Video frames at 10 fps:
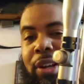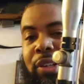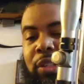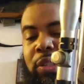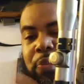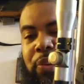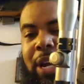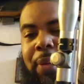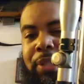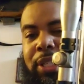They also used for
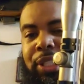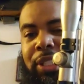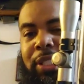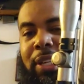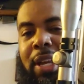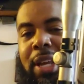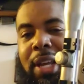competitions